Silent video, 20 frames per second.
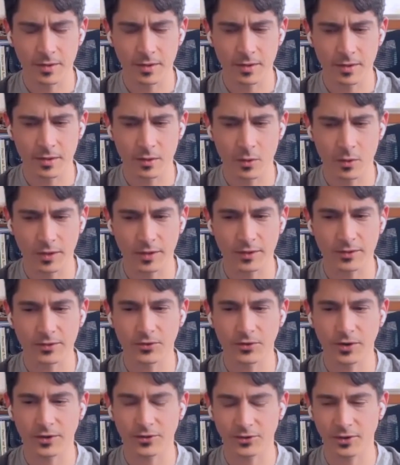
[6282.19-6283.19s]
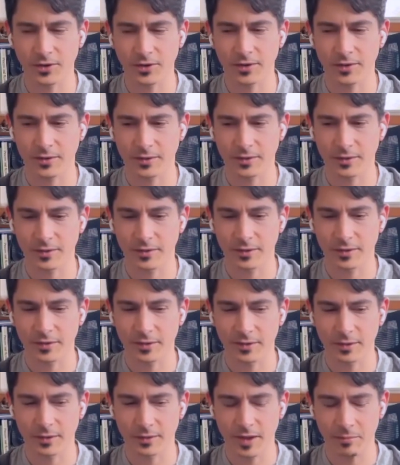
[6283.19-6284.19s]
orchestration
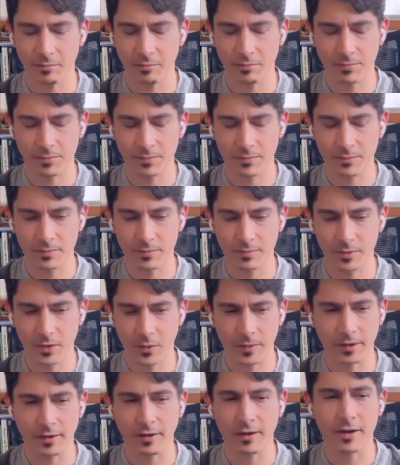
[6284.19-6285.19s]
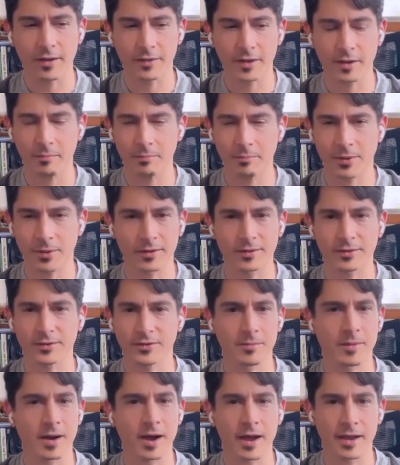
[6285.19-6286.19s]
that going on that boggles the
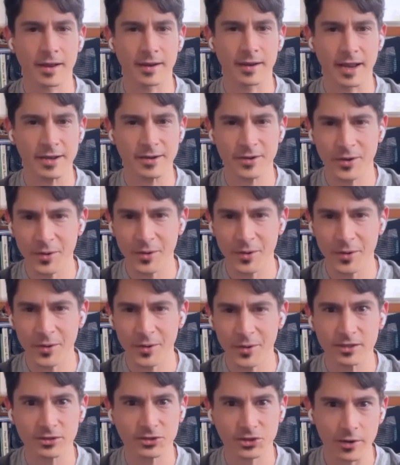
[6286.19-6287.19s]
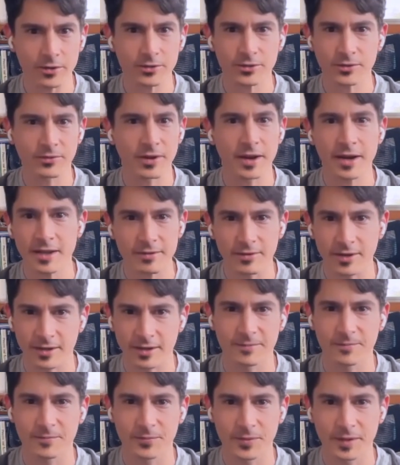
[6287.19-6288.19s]
mind, and nobody's in charge of any of
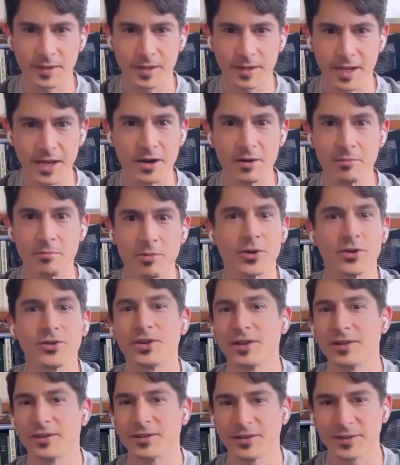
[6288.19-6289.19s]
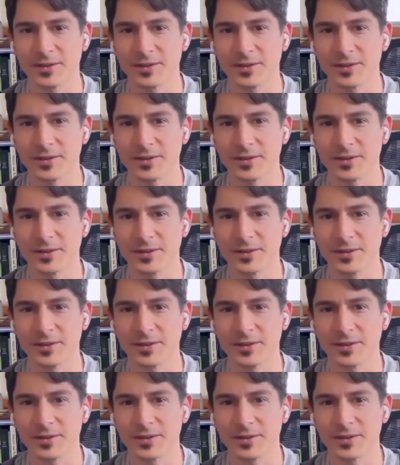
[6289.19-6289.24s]
it. It emerges.